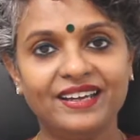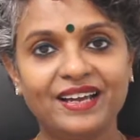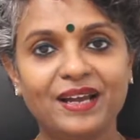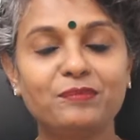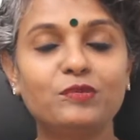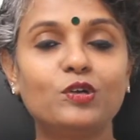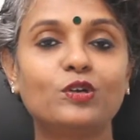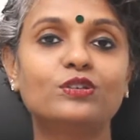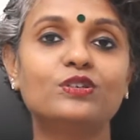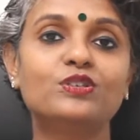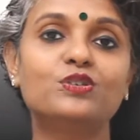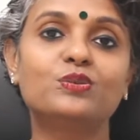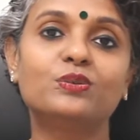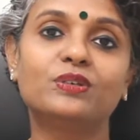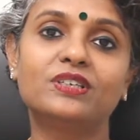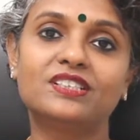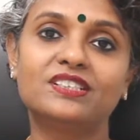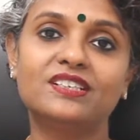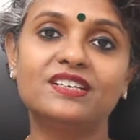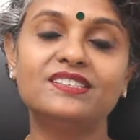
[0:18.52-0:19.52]
I'm Dr.
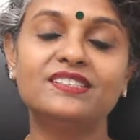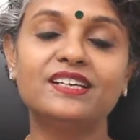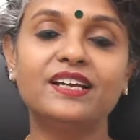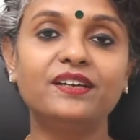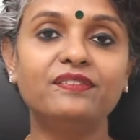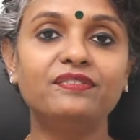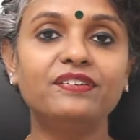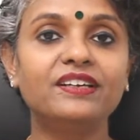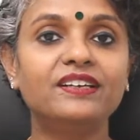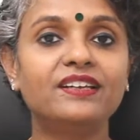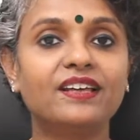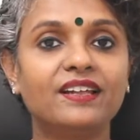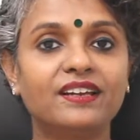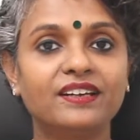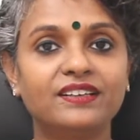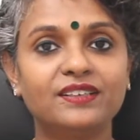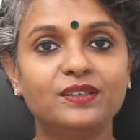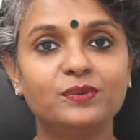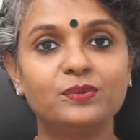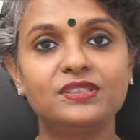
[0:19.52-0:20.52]
Suvarchala, Scientific
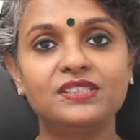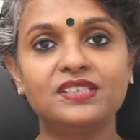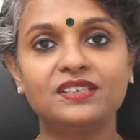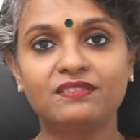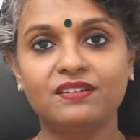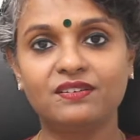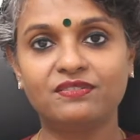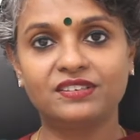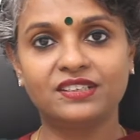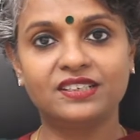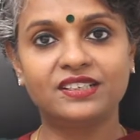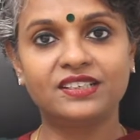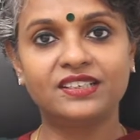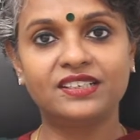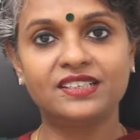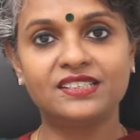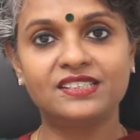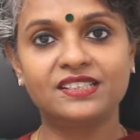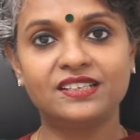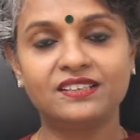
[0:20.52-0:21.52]
Director with Ziva
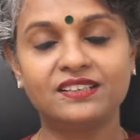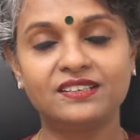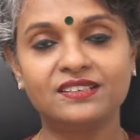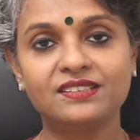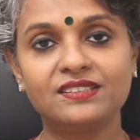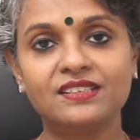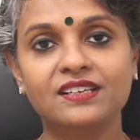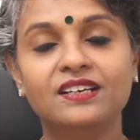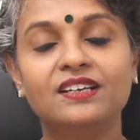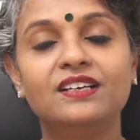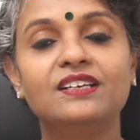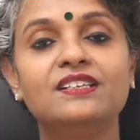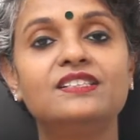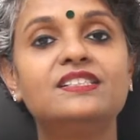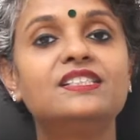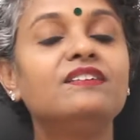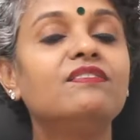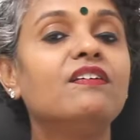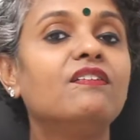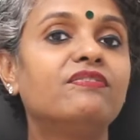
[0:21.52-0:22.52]
Fertility Centers.
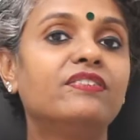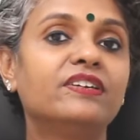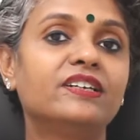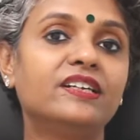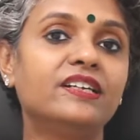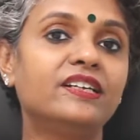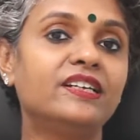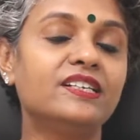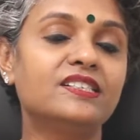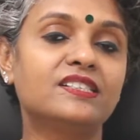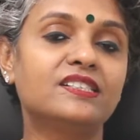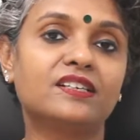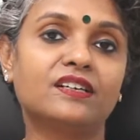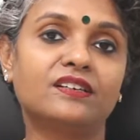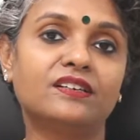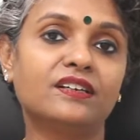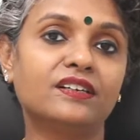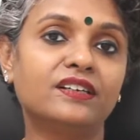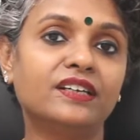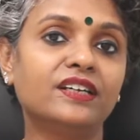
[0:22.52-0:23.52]
Ziva Fertility is
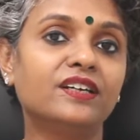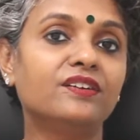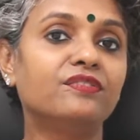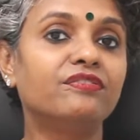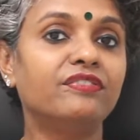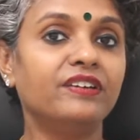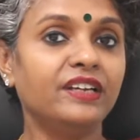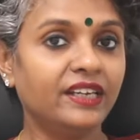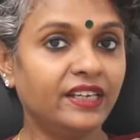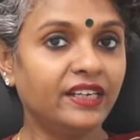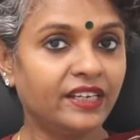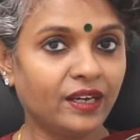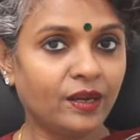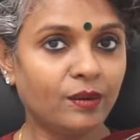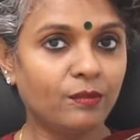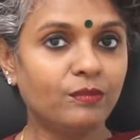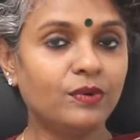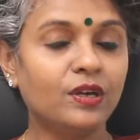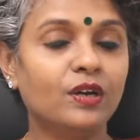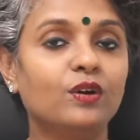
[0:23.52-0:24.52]
conducting a free
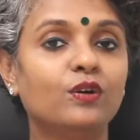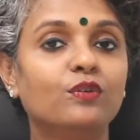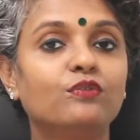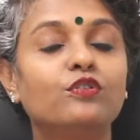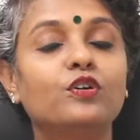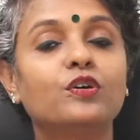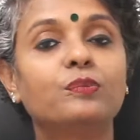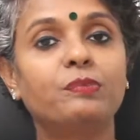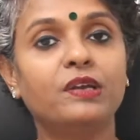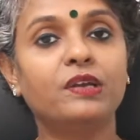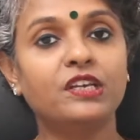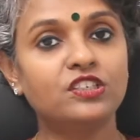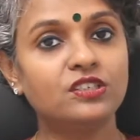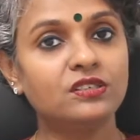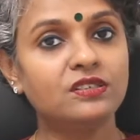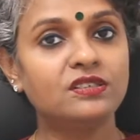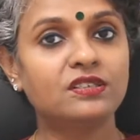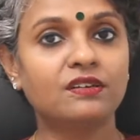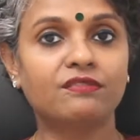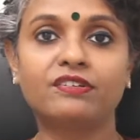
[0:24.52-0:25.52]
camp for
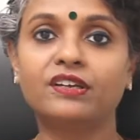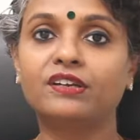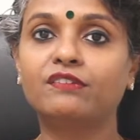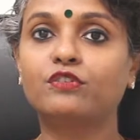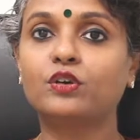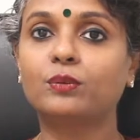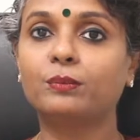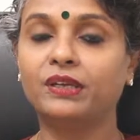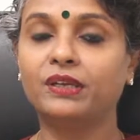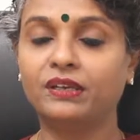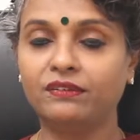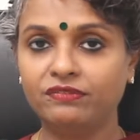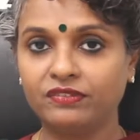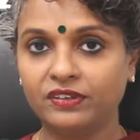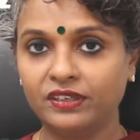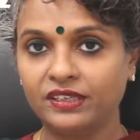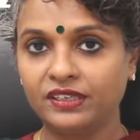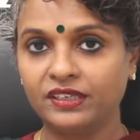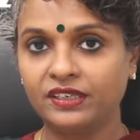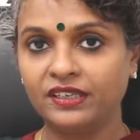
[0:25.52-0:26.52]
patients suffering from
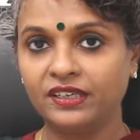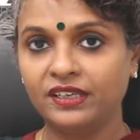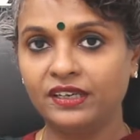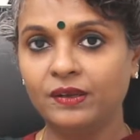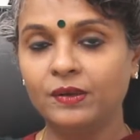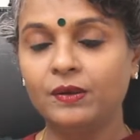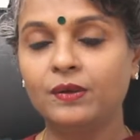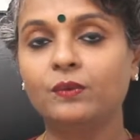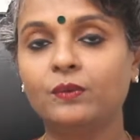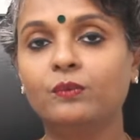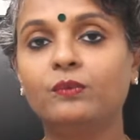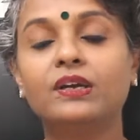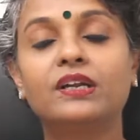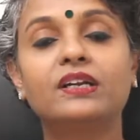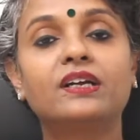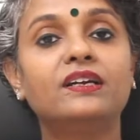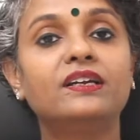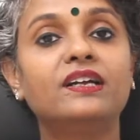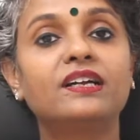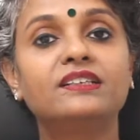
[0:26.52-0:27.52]
infertility. We are
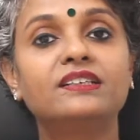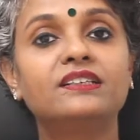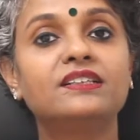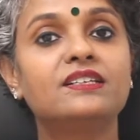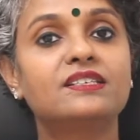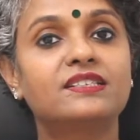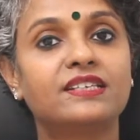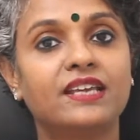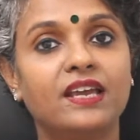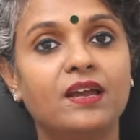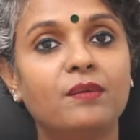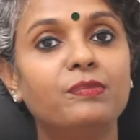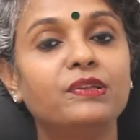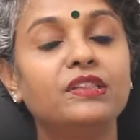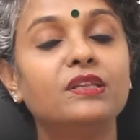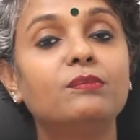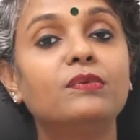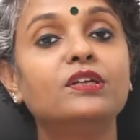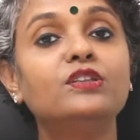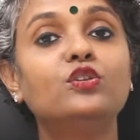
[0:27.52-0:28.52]
conducting this camp in
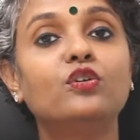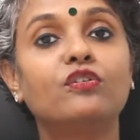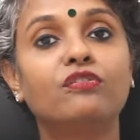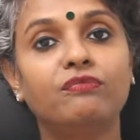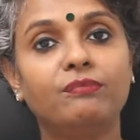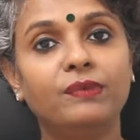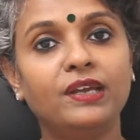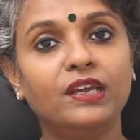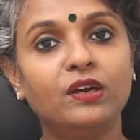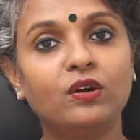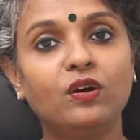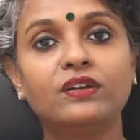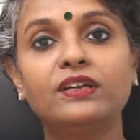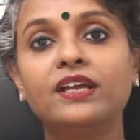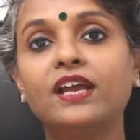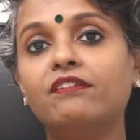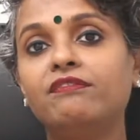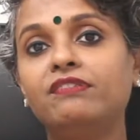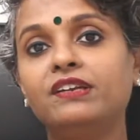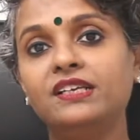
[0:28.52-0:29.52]
the month of May on
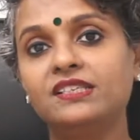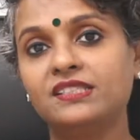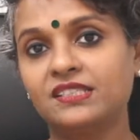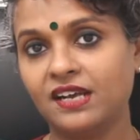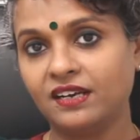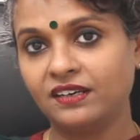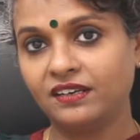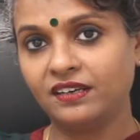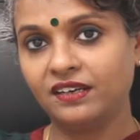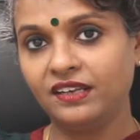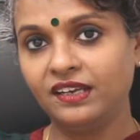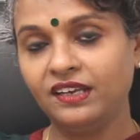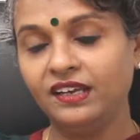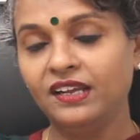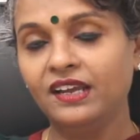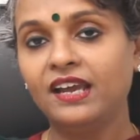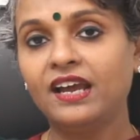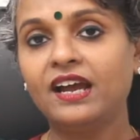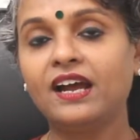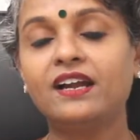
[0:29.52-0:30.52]
every Saturday
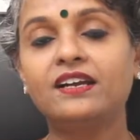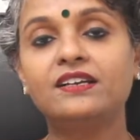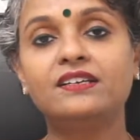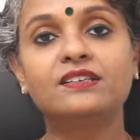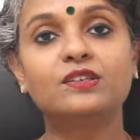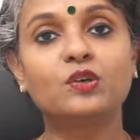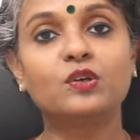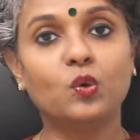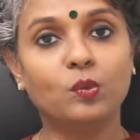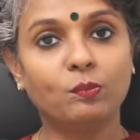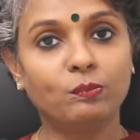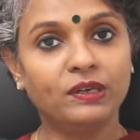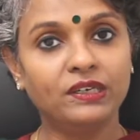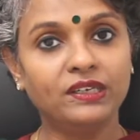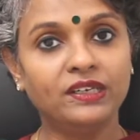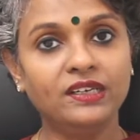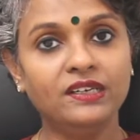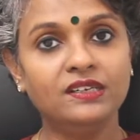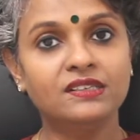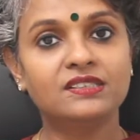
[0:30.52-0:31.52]
at
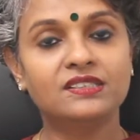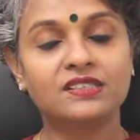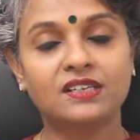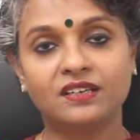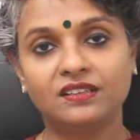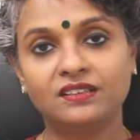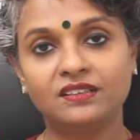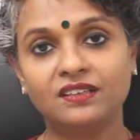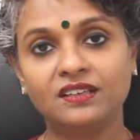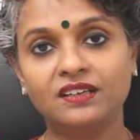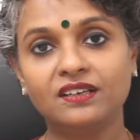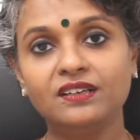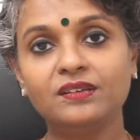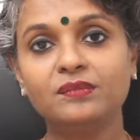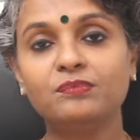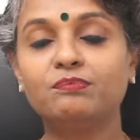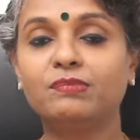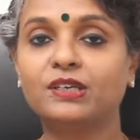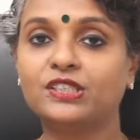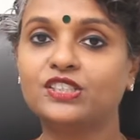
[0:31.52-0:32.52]
Kompalli,
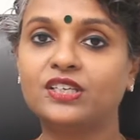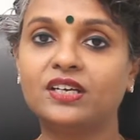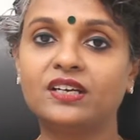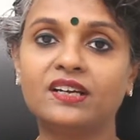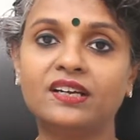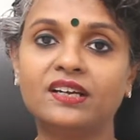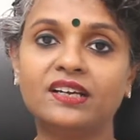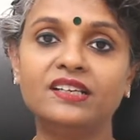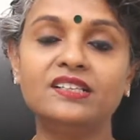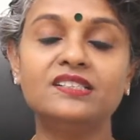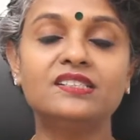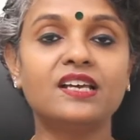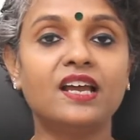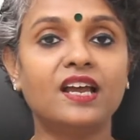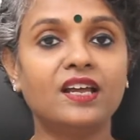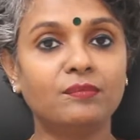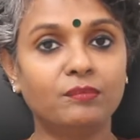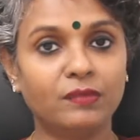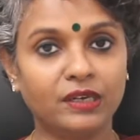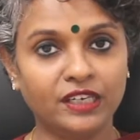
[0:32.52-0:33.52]
Sanatnagar, Banjara Hills
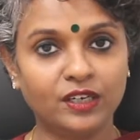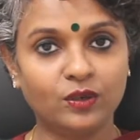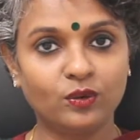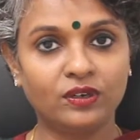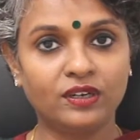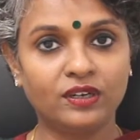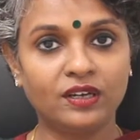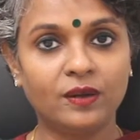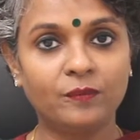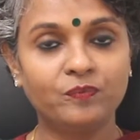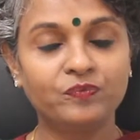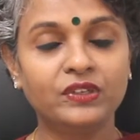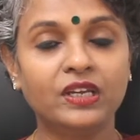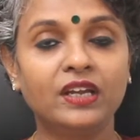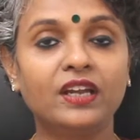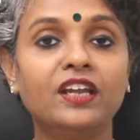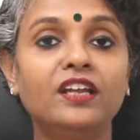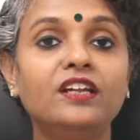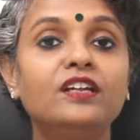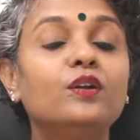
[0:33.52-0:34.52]
and Manikonda.
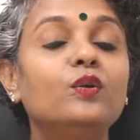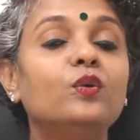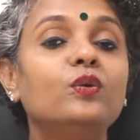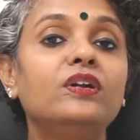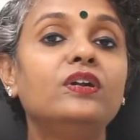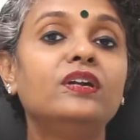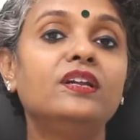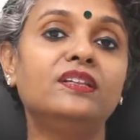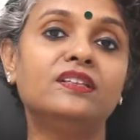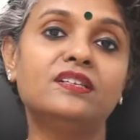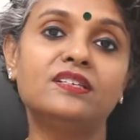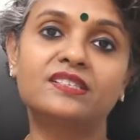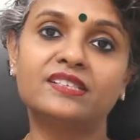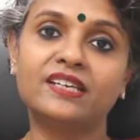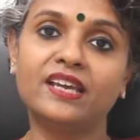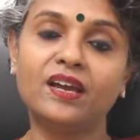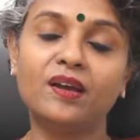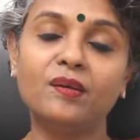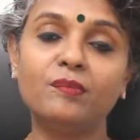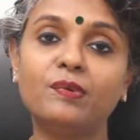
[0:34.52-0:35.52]
Included in this
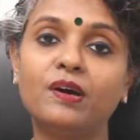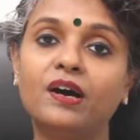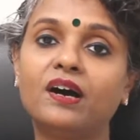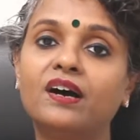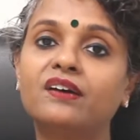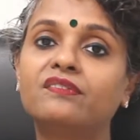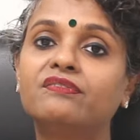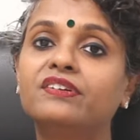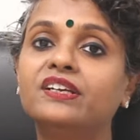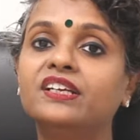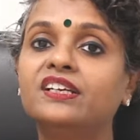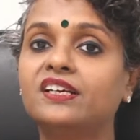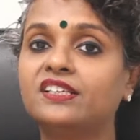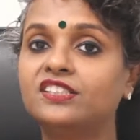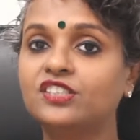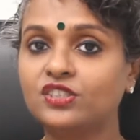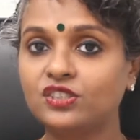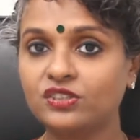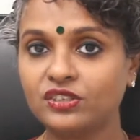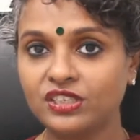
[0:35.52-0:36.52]
camp are free
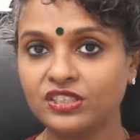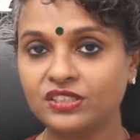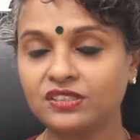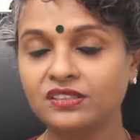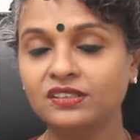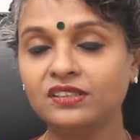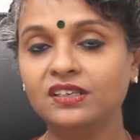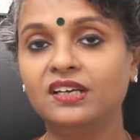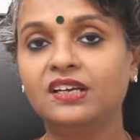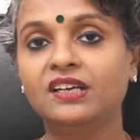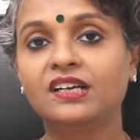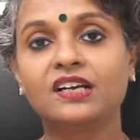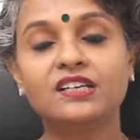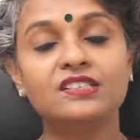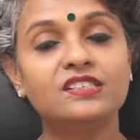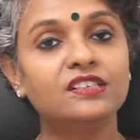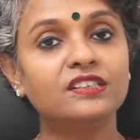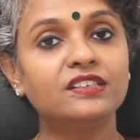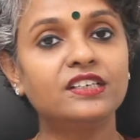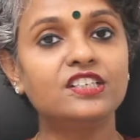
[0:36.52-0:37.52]
registration,
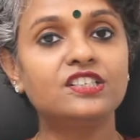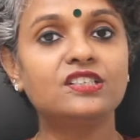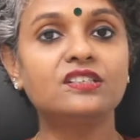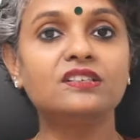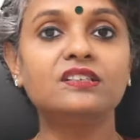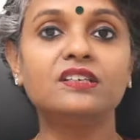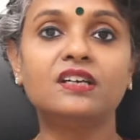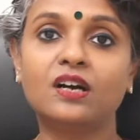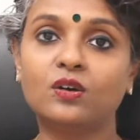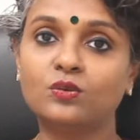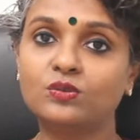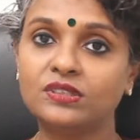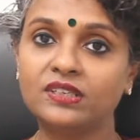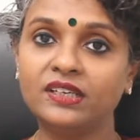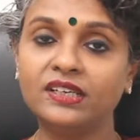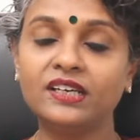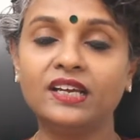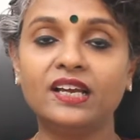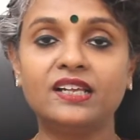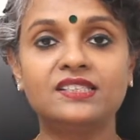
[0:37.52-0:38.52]
consultation,
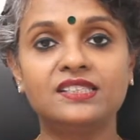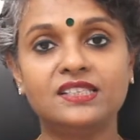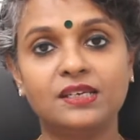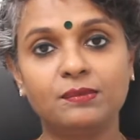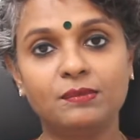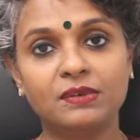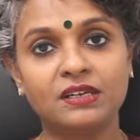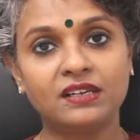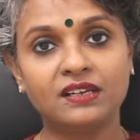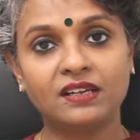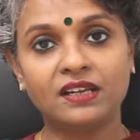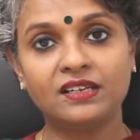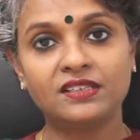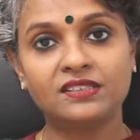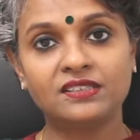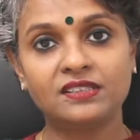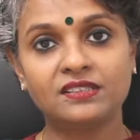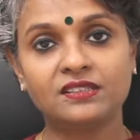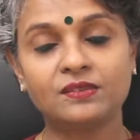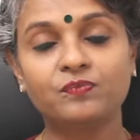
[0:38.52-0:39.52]
counseling and semen
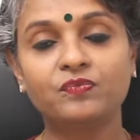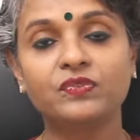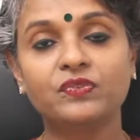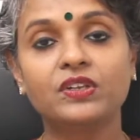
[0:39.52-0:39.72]
analysis.